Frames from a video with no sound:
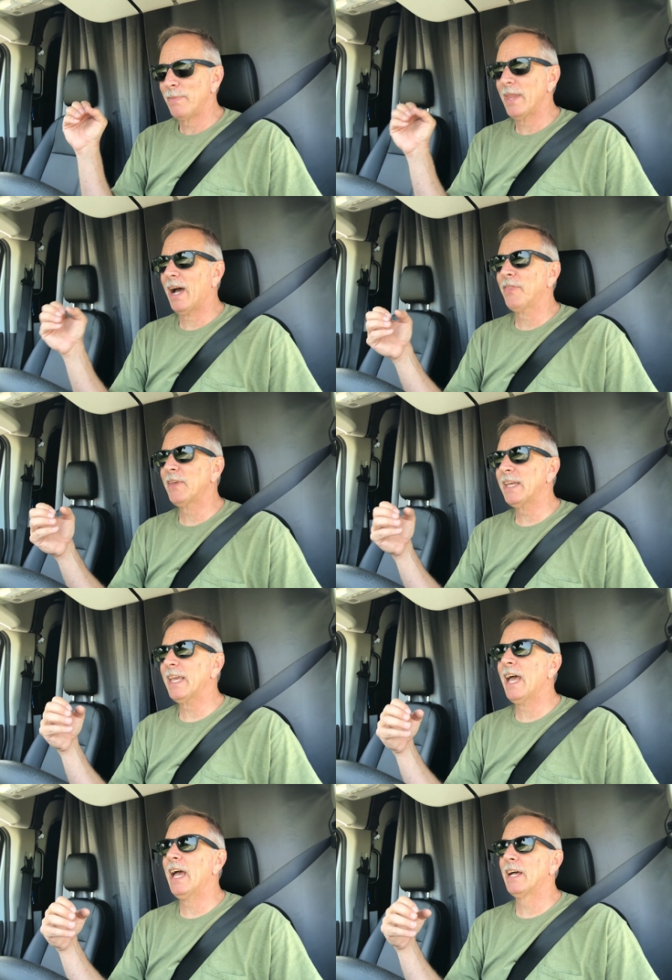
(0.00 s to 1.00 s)
I think
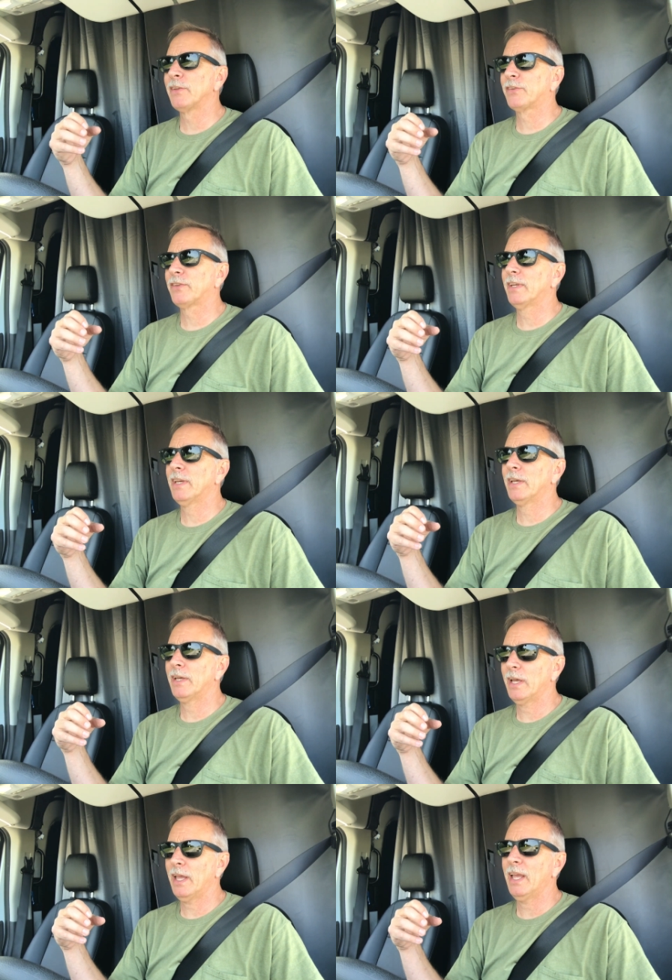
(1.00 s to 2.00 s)
it has
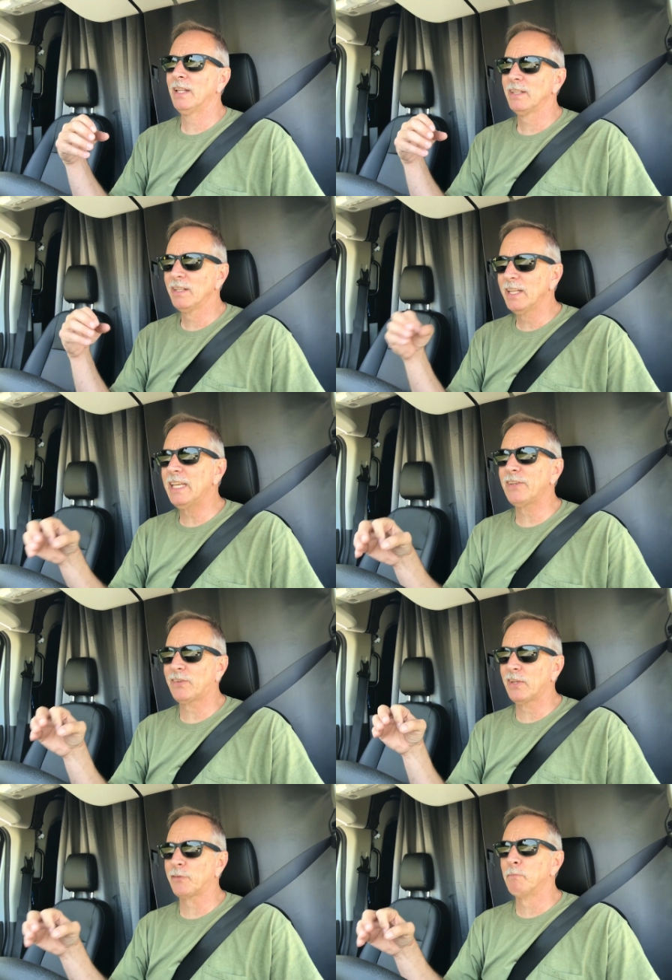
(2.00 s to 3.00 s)
at
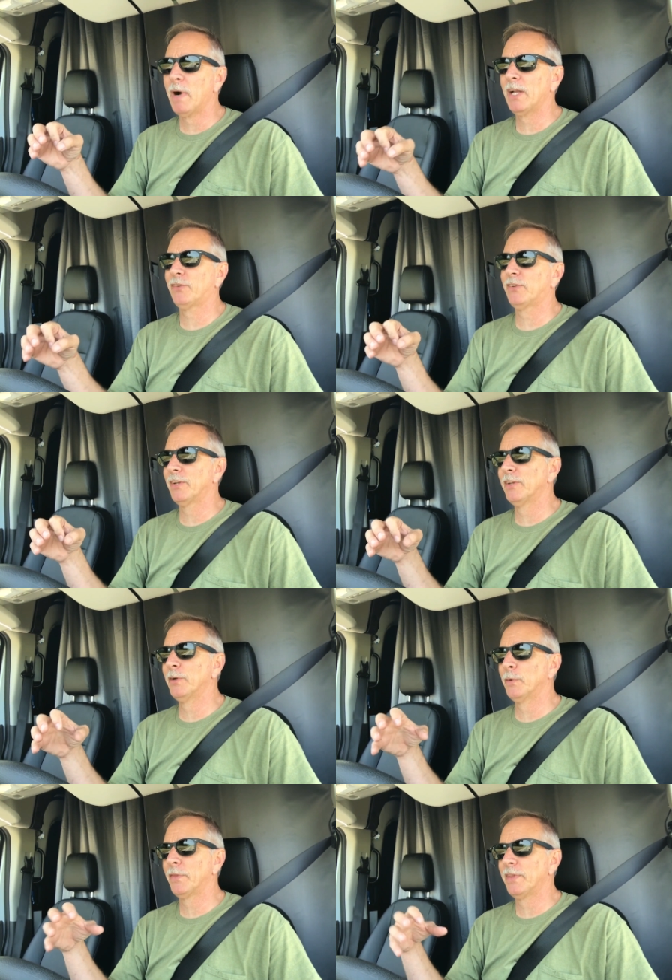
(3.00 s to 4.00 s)
least as much to
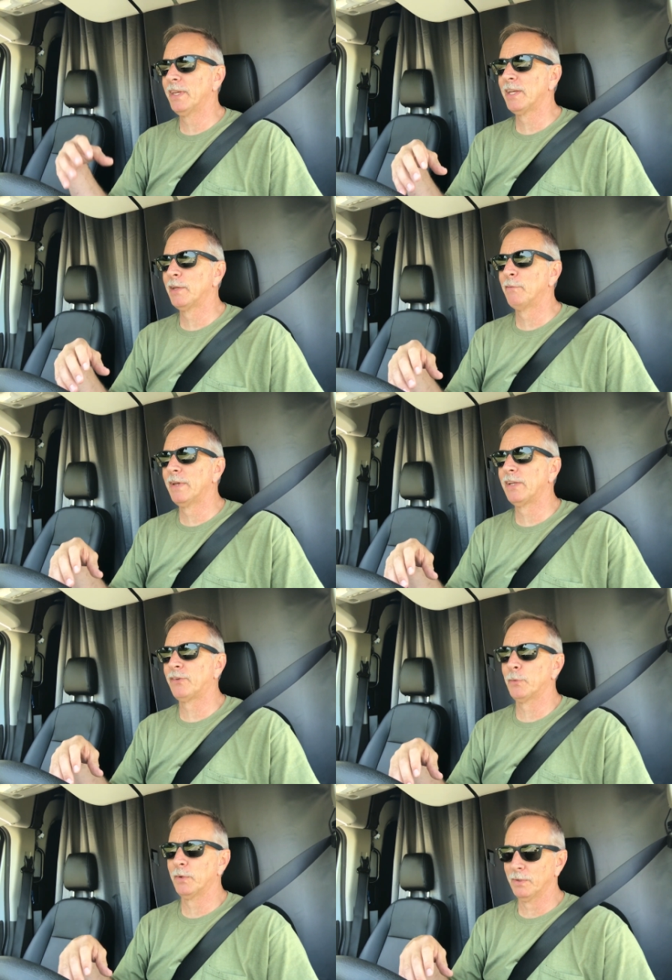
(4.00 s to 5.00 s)
do with the
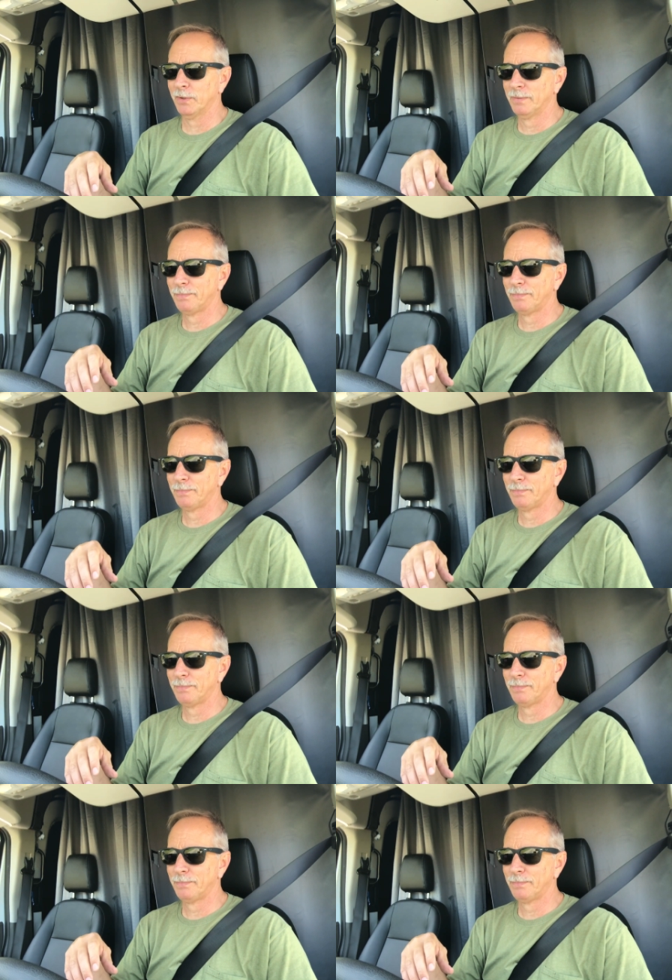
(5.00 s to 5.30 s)
individual